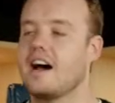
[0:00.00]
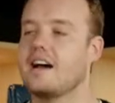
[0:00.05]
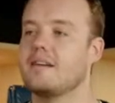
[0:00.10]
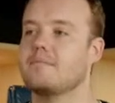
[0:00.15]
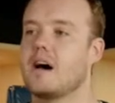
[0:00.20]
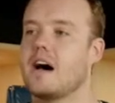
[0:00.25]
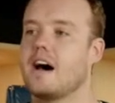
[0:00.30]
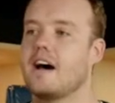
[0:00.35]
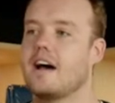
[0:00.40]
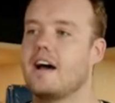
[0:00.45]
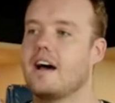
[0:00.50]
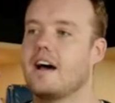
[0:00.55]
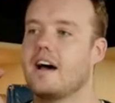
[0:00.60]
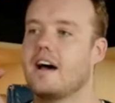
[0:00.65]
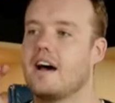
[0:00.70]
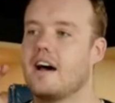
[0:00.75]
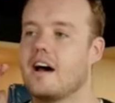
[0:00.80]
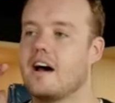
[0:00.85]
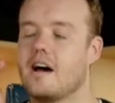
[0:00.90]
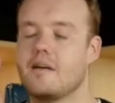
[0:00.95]
I bought
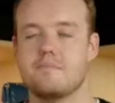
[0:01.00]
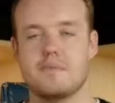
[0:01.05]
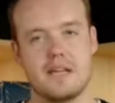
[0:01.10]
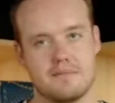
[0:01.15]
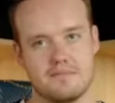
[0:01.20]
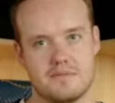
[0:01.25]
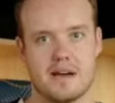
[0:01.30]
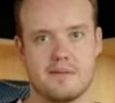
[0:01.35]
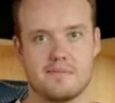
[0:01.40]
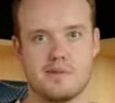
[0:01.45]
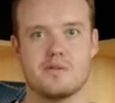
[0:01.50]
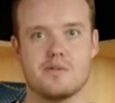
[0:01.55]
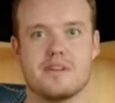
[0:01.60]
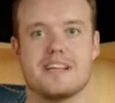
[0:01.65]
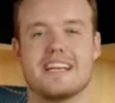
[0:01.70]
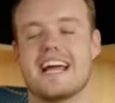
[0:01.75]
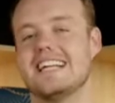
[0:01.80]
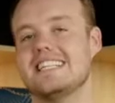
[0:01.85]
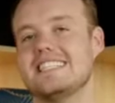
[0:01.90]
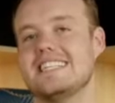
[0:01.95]
a BMW
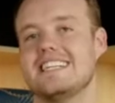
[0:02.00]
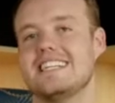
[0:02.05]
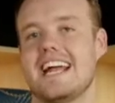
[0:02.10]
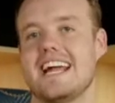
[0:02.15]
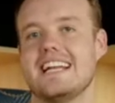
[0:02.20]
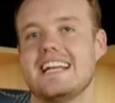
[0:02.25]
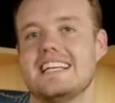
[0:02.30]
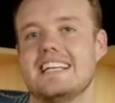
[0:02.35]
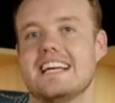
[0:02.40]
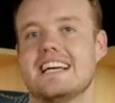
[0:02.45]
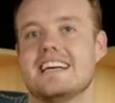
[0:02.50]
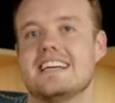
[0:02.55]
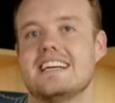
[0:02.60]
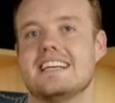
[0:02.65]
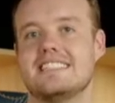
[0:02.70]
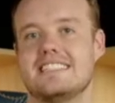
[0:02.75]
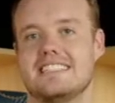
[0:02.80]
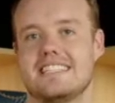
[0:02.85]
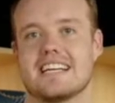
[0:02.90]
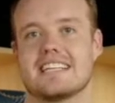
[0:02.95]
in
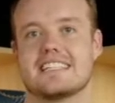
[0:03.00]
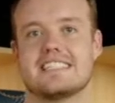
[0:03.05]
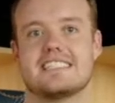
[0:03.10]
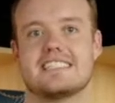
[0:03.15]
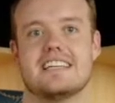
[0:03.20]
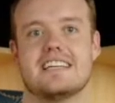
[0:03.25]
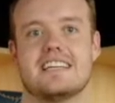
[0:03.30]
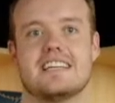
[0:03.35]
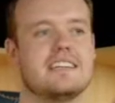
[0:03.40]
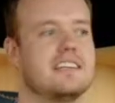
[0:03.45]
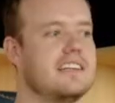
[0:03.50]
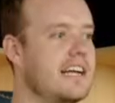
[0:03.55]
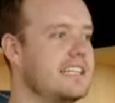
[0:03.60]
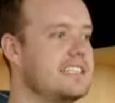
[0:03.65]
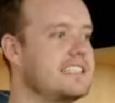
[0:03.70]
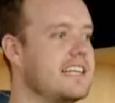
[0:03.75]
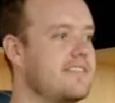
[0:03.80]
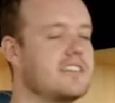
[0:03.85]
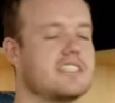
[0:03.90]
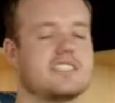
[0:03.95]
1986,
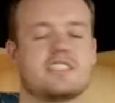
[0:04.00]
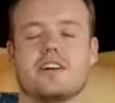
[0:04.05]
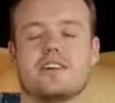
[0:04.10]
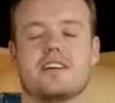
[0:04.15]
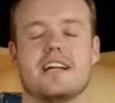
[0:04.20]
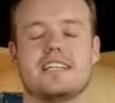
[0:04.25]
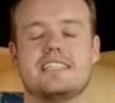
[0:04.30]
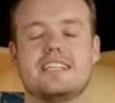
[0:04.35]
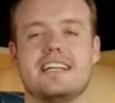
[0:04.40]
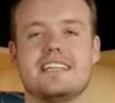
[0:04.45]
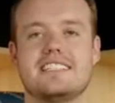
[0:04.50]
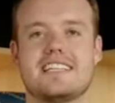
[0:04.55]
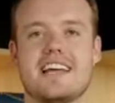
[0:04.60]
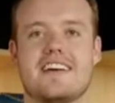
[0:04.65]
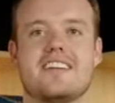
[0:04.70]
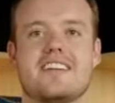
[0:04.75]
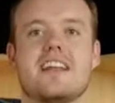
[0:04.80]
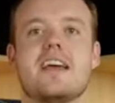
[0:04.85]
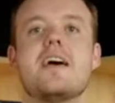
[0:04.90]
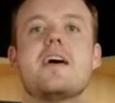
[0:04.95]
87, sorry,
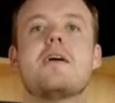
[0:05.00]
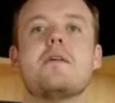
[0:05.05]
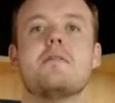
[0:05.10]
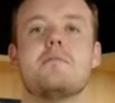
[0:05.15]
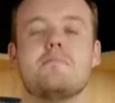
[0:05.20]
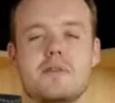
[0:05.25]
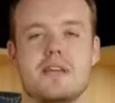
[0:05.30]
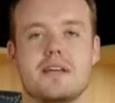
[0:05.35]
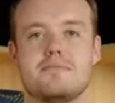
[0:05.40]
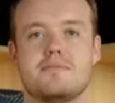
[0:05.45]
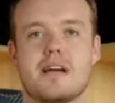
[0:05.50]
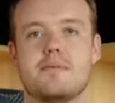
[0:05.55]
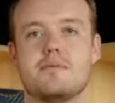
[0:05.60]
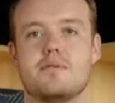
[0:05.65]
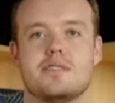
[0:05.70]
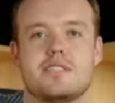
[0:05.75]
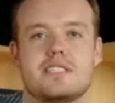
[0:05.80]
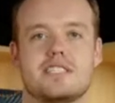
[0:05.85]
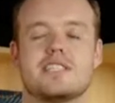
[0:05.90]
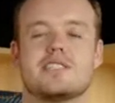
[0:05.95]
1987
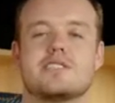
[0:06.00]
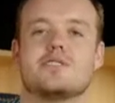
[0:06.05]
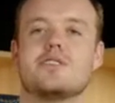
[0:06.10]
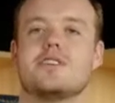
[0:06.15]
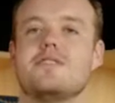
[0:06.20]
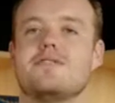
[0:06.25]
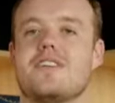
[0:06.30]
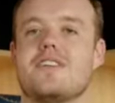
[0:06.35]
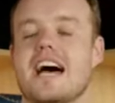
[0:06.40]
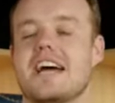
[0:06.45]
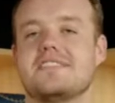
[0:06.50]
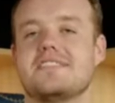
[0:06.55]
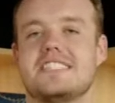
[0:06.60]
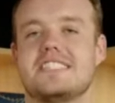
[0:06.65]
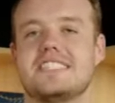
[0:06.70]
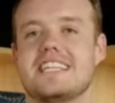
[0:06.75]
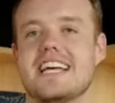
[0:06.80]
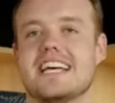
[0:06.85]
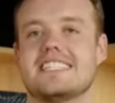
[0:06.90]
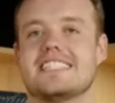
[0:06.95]
BMW 635
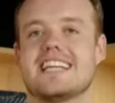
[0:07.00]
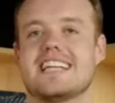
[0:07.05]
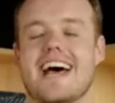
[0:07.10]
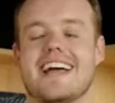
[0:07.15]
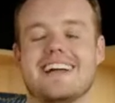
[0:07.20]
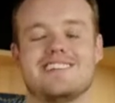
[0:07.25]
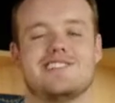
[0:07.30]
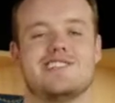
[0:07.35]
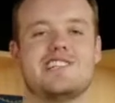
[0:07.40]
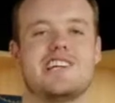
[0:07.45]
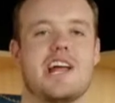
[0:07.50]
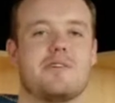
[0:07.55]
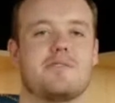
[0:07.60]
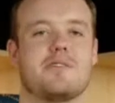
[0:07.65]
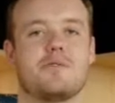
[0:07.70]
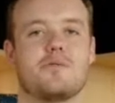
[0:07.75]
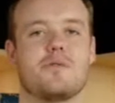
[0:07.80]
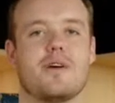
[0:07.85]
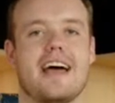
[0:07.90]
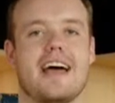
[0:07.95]
CSI in
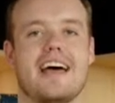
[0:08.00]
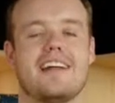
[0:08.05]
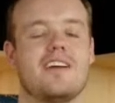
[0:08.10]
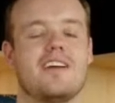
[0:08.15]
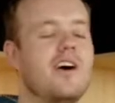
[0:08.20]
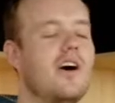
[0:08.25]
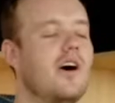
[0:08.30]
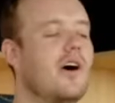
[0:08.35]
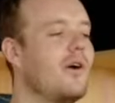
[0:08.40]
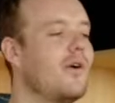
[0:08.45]
cherry red.